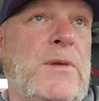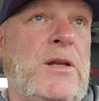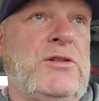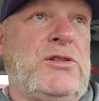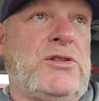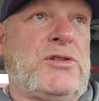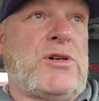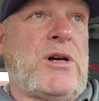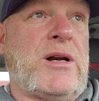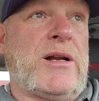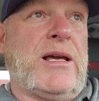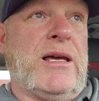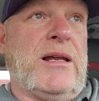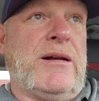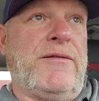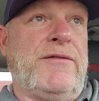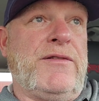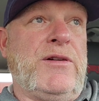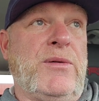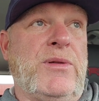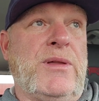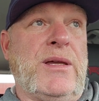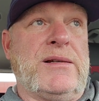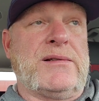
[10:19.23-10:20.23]
just trying to get a
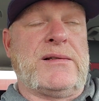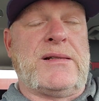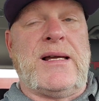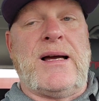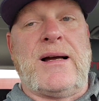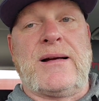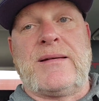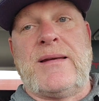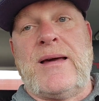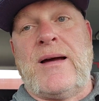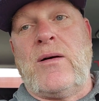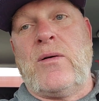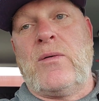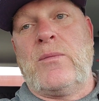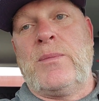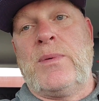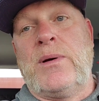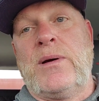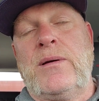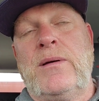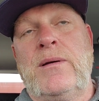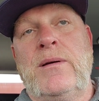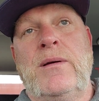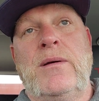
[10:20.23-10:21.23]
few things knocked out.
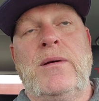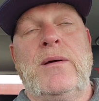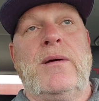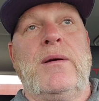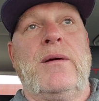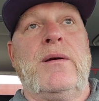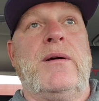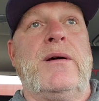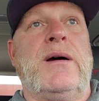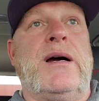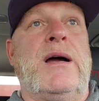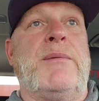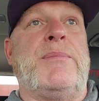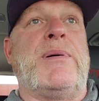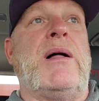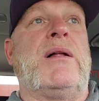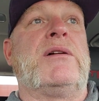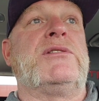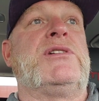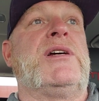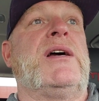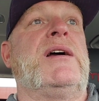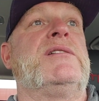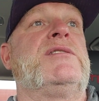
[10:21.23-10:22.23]
But I
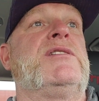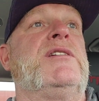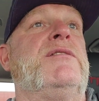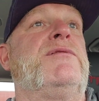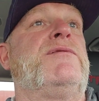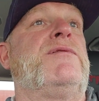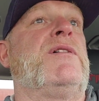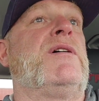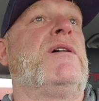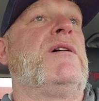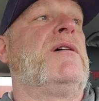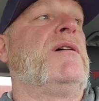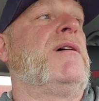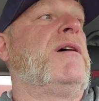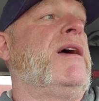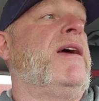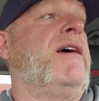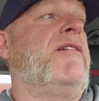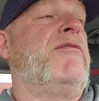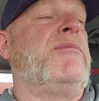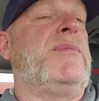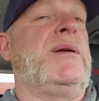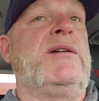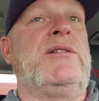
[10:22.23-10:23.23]
apologize if I
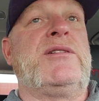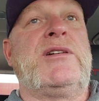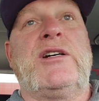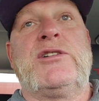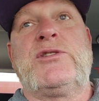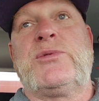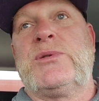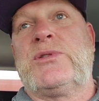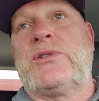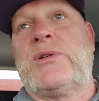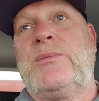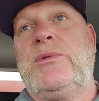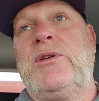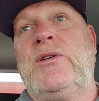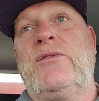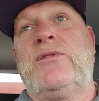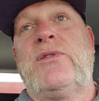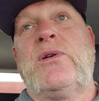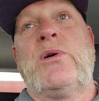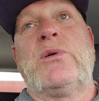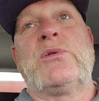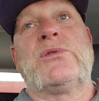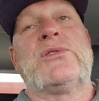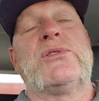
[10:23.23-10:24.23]
haven't been in touch with some of you
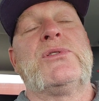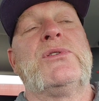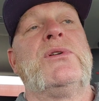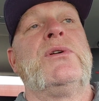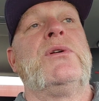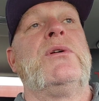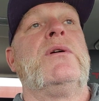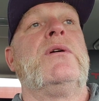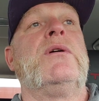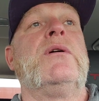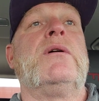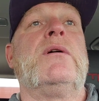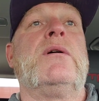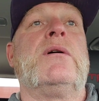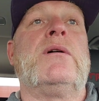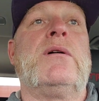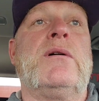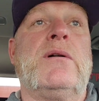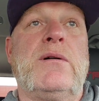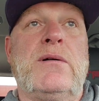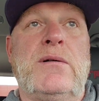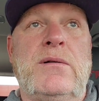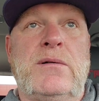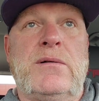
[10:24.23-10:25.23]
folks.
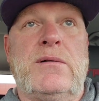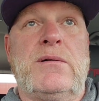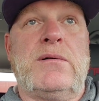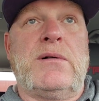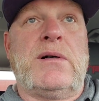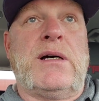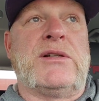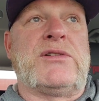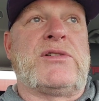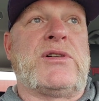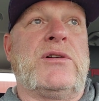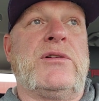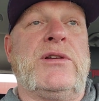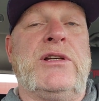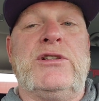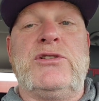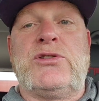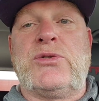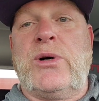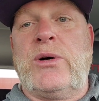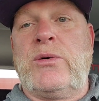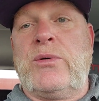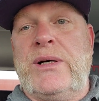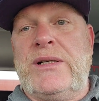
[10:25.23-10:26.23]
I certainly
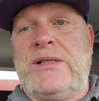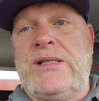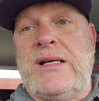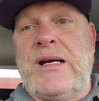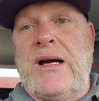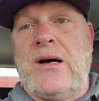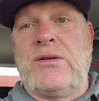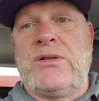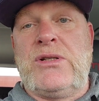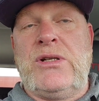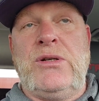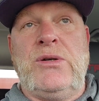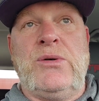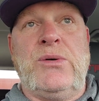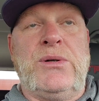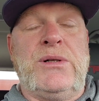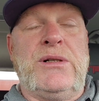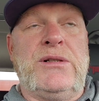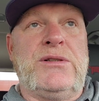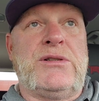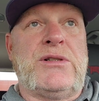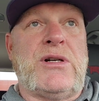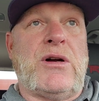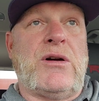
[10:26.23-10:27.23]
enjoy reaching out to you
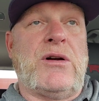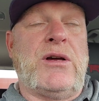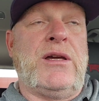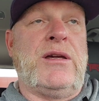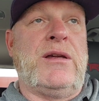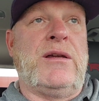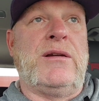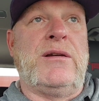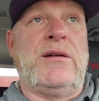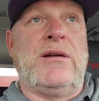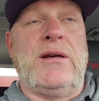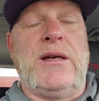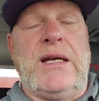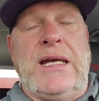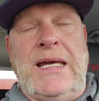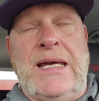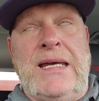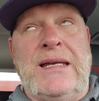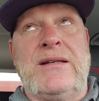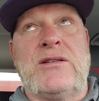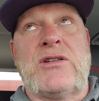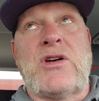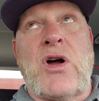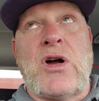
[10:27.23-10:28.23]
and
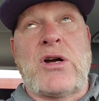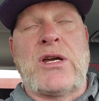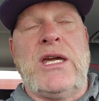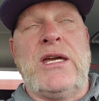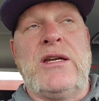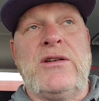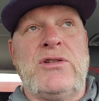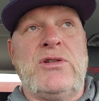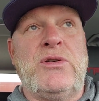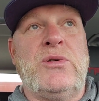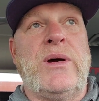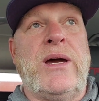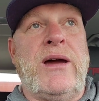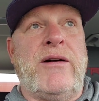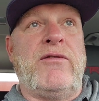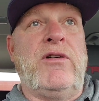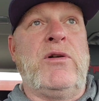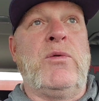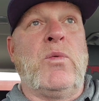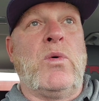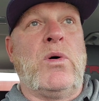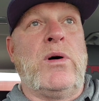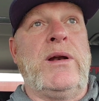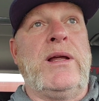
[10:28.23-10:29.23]
in talking to
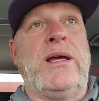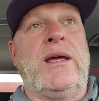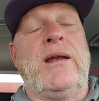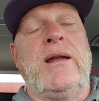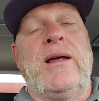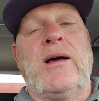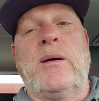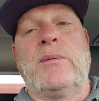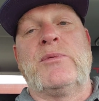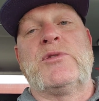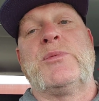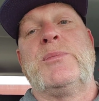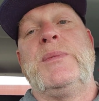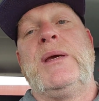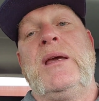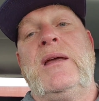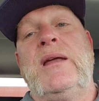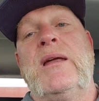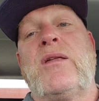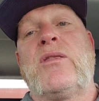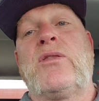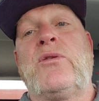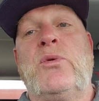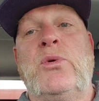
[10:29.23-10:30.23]
everyone. It helps me
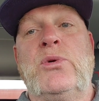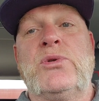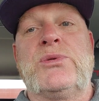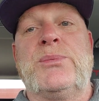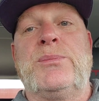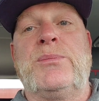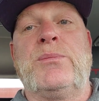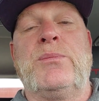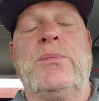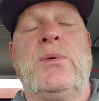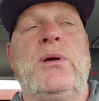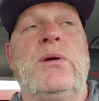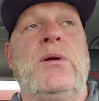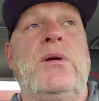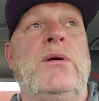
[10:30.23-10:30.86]
get through some